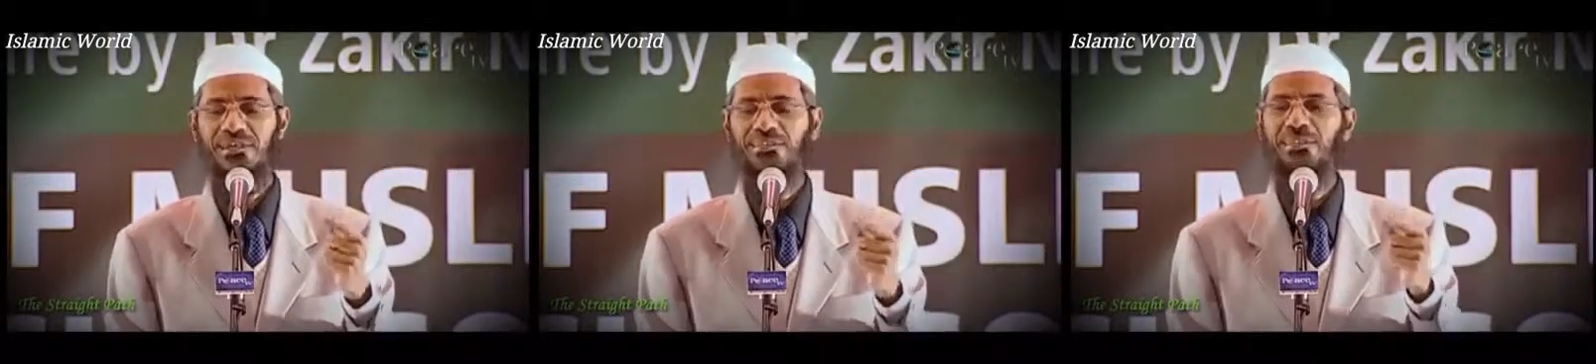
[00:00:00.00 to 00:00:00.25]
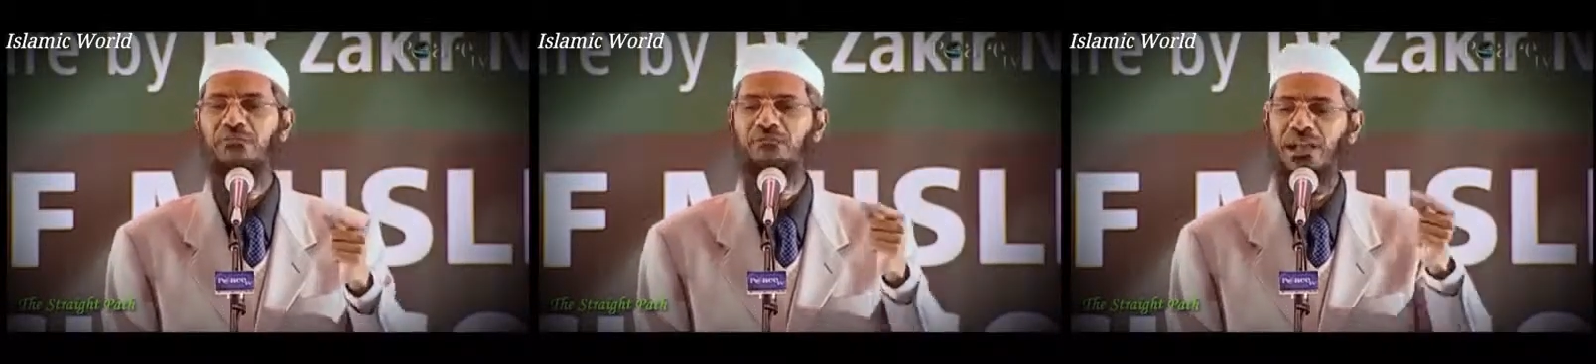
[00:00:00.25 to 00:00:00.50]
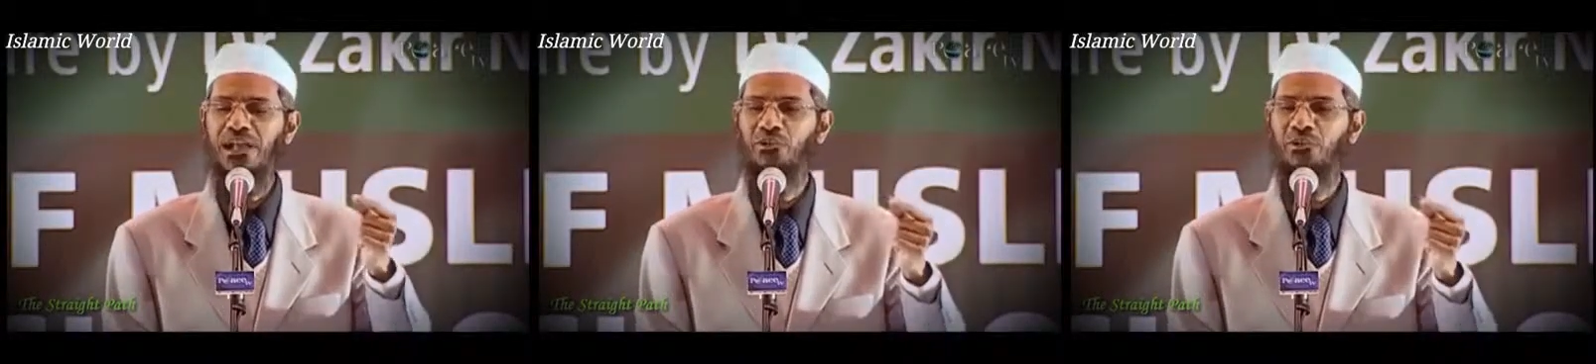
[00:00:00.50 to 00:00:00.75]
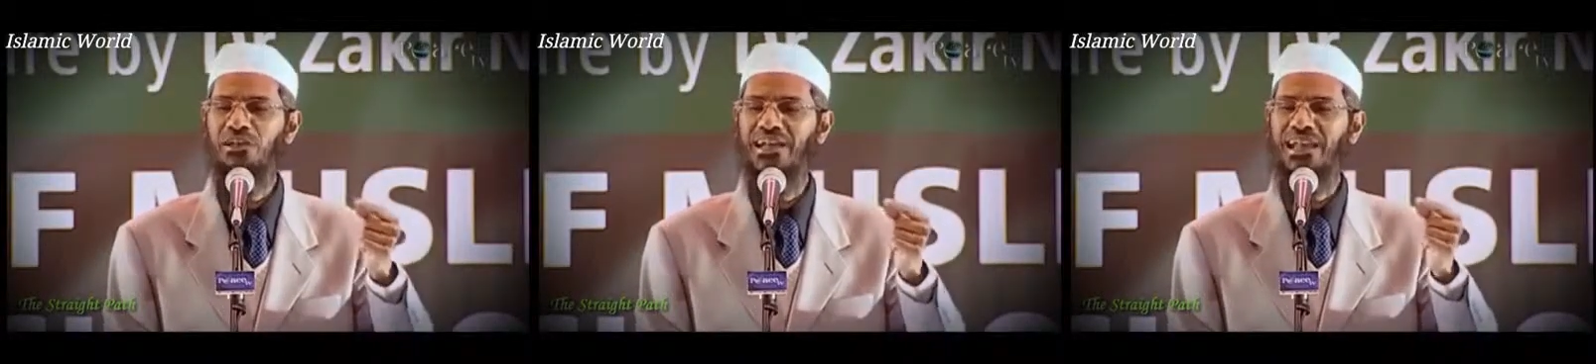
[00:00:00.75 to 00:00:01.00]
they failed
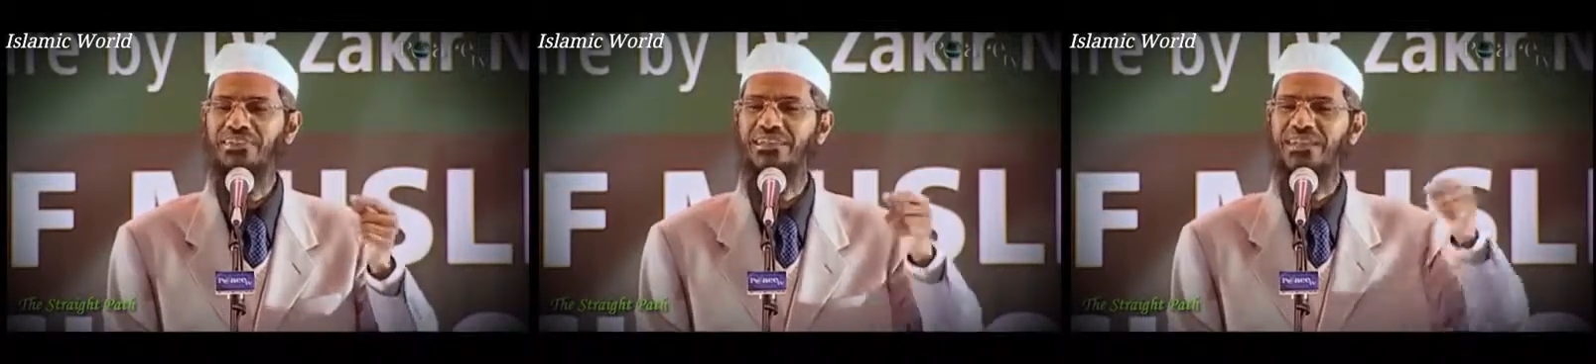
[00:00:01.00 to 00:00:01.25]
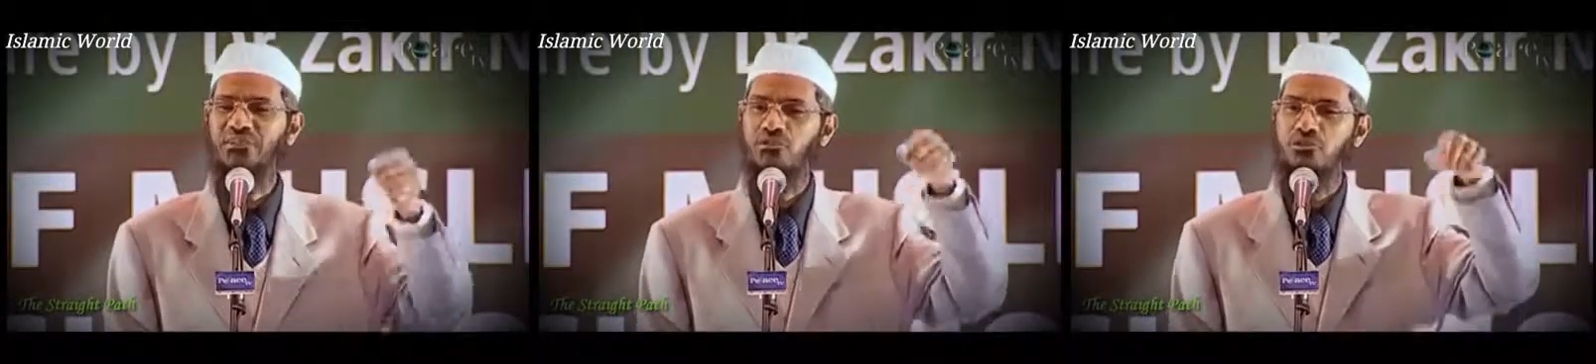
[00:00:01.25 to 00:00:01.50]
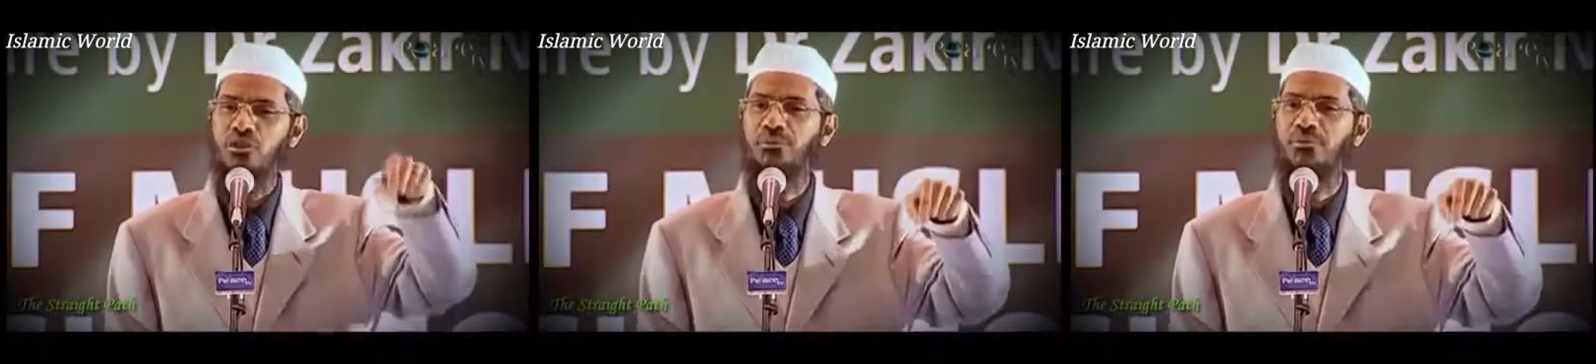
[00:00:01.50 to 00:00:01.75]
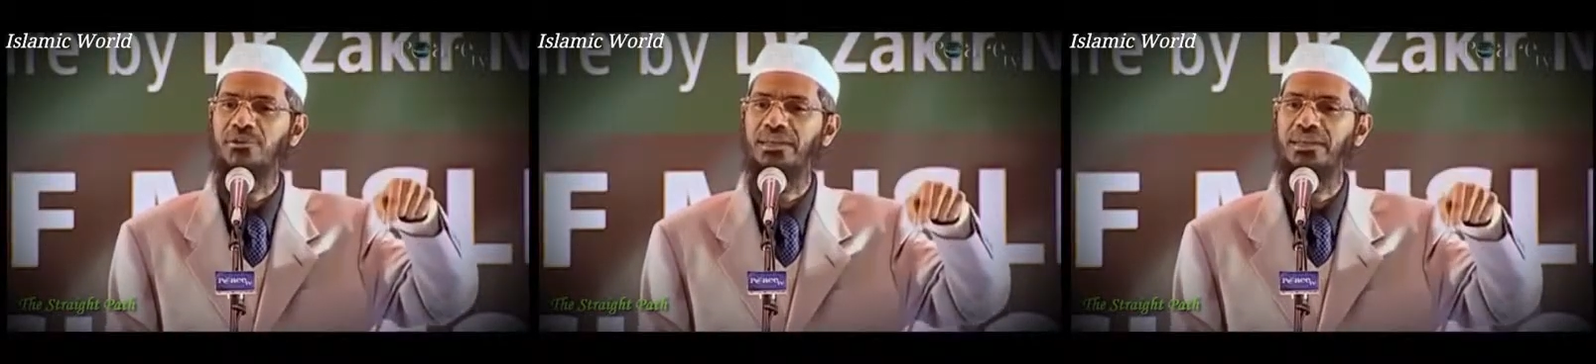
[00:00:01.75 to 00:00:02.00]
to realize that the
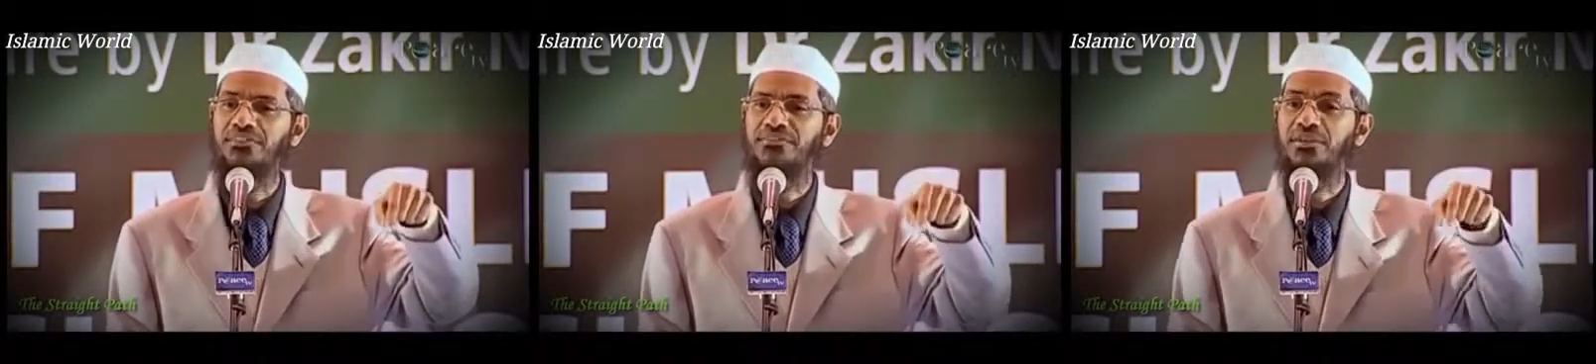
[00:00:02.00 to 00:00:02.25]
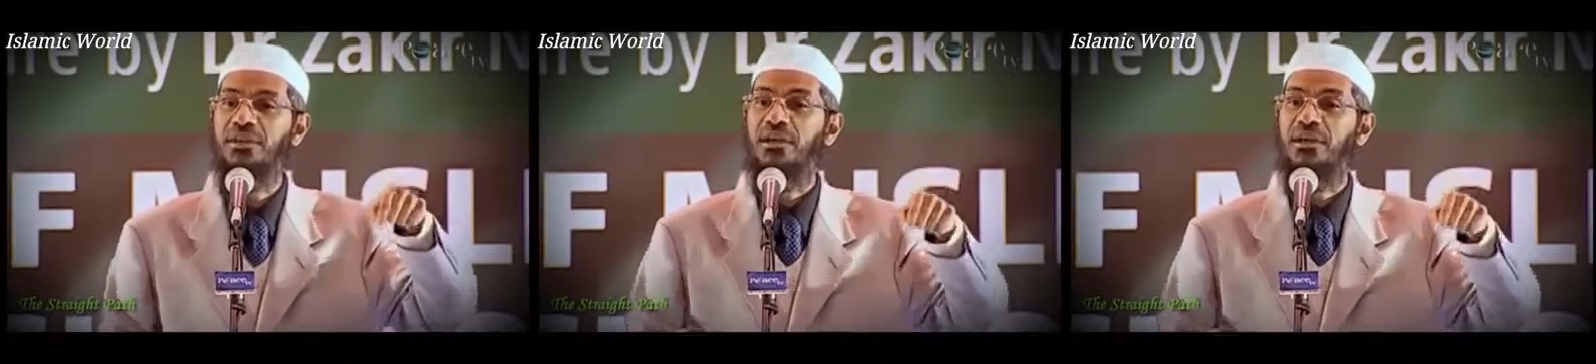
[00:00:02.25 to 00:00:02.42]
same Greeks